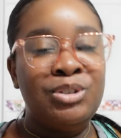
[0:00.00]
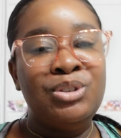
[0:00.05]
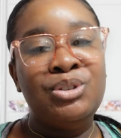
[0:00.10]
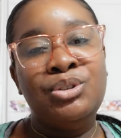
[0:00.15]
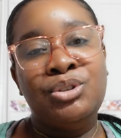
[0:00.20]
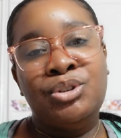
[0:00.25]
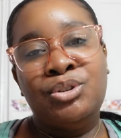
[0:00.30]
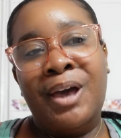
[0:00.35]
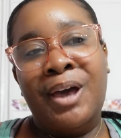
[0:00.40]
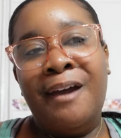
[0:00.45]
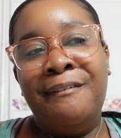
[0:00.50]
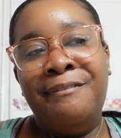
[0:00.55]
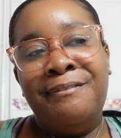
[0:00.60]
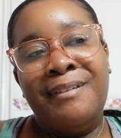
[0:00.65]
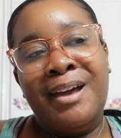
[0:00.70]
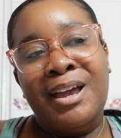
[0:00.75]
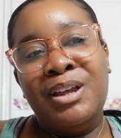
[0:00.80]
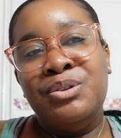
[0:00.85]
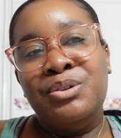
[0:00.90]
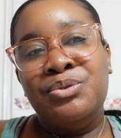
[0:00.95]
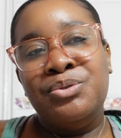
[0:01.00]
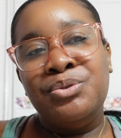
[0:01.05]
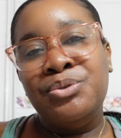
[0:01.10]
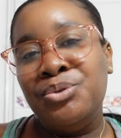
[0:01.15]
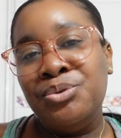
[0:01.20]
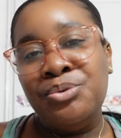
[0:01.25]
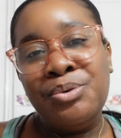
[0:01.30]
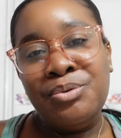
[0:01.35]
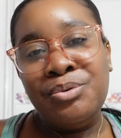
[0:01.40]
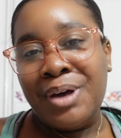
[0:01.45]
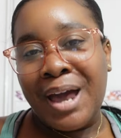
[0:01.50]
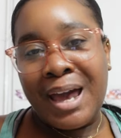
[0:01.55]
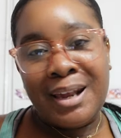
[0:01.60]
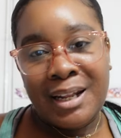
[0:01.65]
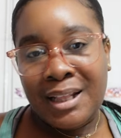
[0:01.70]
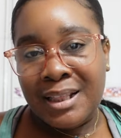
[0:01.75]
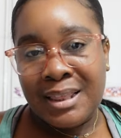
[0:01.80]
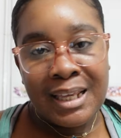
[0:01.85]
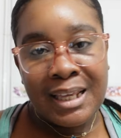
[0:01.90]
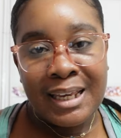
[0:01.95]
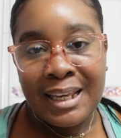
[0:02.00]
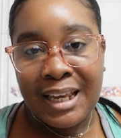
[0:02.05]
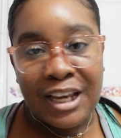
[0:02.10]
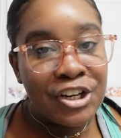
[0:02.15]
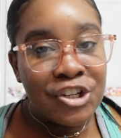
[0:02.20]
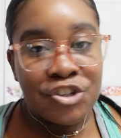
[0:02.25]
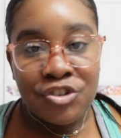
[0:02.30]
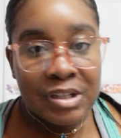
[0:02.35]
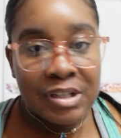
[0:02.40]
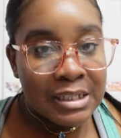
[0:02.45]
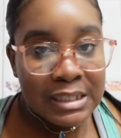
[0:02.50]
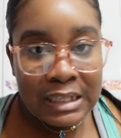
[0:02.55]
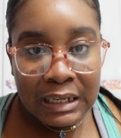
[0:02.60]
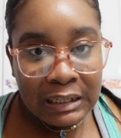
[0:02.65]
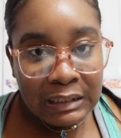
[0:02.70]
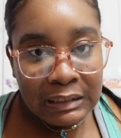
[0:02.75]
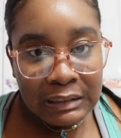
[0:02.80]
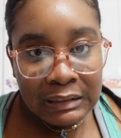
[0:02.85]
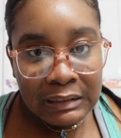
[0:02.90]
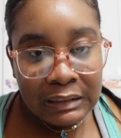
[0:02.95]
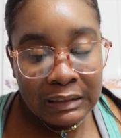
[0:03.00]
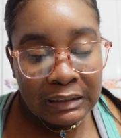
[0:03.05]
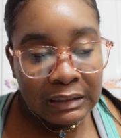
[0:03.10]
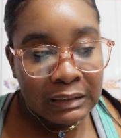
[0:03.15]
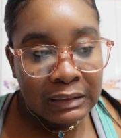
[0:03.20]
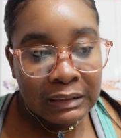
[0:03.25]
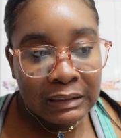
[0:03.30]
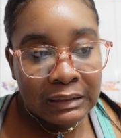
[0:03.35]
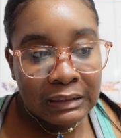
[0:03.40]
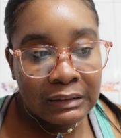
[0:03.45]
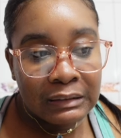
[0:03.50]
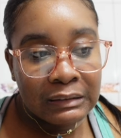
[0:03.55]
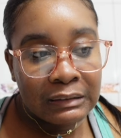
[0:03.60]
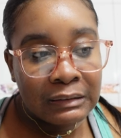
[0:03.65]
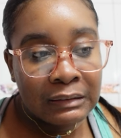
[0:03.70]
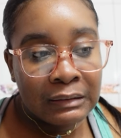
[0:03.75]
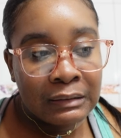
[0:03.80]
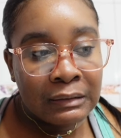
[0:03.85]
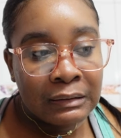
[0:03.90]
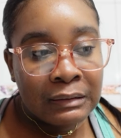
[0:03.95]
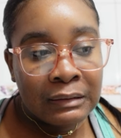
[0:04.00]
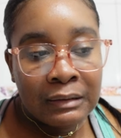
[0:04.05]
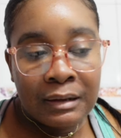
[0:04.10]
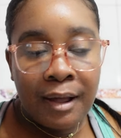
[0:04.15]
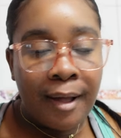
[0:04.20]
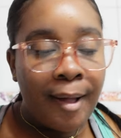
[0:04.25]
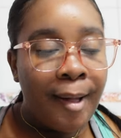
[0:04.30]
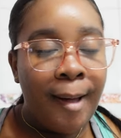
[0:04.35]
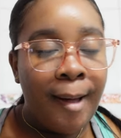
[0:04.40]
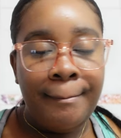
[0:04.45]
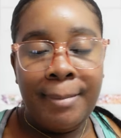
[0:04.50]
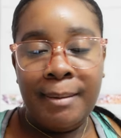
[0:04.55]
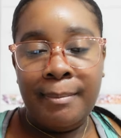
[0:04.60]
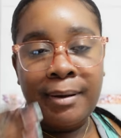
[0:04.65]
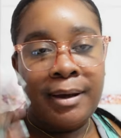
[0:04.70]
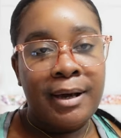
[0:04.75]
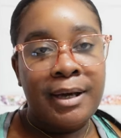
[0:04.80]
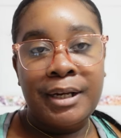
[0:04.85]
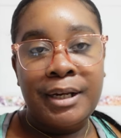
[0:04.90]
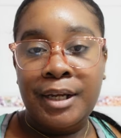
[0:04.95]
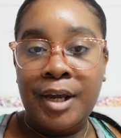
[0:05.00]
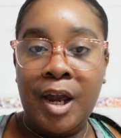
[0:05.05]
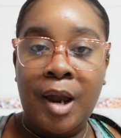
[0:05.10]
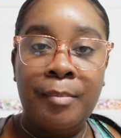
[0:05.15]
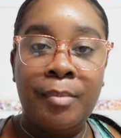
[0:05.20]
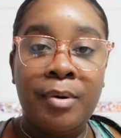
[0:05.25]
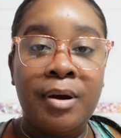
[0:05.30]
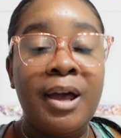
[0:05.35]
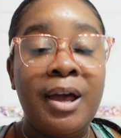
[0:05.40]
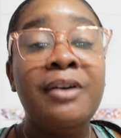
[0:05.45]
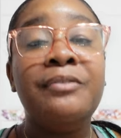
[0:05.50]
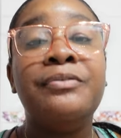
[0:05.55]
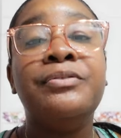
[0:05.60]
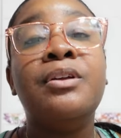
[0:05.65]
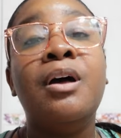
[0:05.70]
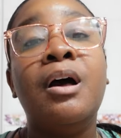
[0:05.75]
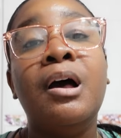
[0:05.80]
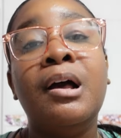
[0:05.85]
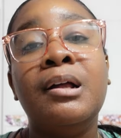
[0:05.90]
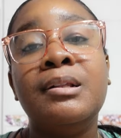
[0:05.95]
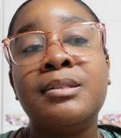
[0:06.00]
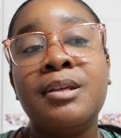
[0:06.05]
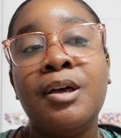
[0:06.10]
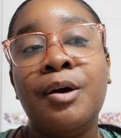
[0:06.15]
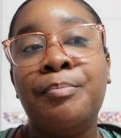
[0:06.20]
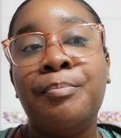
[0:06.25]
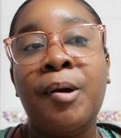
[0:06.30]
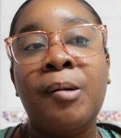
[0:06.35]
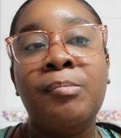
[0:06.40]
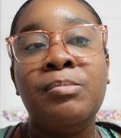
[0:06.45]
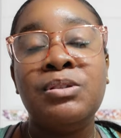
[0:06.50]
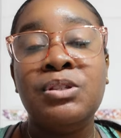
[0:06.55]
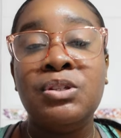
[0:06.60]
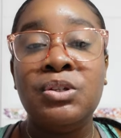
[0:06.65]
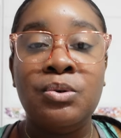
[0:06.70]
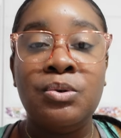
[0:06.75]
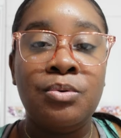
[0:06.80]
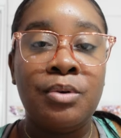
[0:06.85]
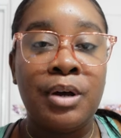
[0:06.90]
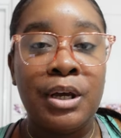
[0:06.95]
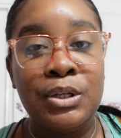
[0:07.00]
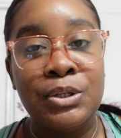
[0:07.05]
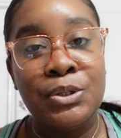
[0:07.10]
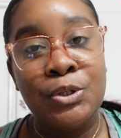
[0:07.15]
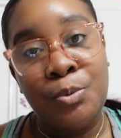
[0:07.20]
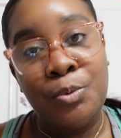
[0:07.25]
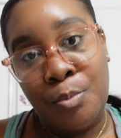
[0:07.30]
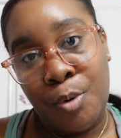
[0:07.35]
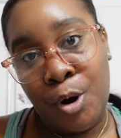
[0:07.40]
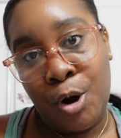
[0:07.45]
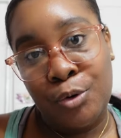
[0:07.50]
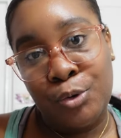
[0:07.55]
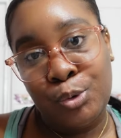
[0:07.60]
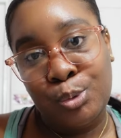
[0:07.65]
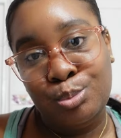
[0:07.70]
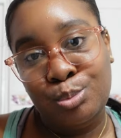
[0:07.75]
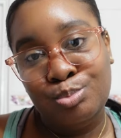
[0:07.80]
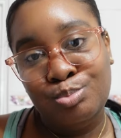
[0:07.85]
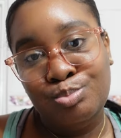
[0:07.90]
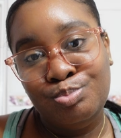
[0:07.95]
So if I do anything interesting, I'll be back at the camera. If not, I'll probably see you guys tomorrow.